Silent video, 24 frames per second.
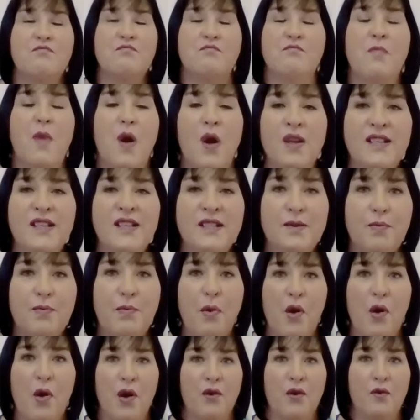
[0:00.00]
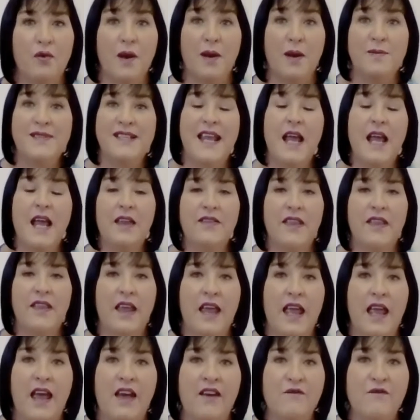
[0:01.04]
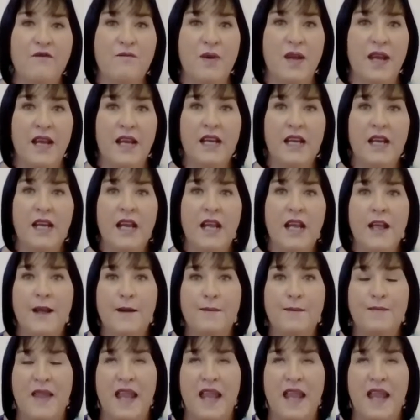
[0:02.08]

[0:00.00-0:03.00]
most programs out there have been